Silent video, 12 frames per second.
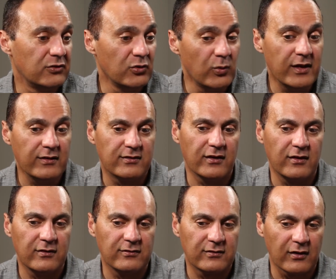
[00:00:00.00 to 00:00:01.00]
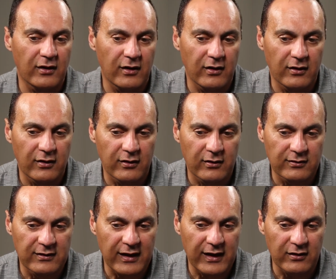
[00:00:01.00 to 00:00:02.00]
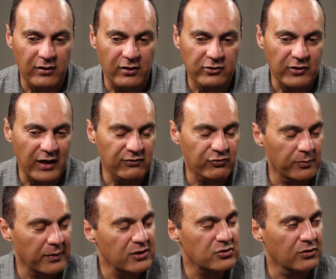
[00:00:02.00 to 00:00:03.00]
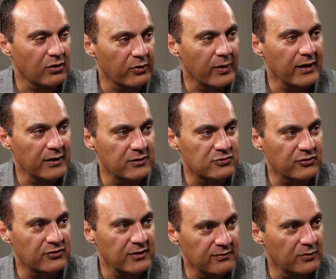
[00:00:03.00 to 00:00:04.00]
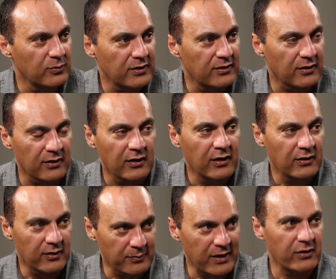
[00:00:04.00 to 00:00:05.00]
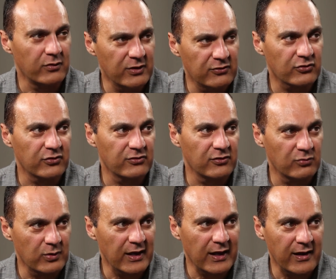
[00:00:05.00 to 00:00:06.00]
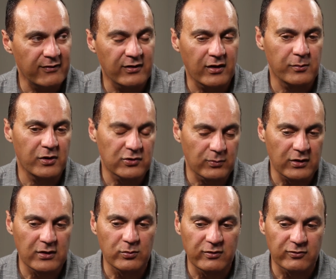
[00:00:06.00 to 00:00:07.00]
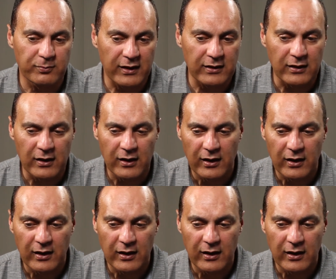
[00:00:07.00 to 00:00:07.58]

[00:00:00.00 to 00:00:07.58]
doing things that are transformational already, just even with the amount of resources we have and how much money we spent.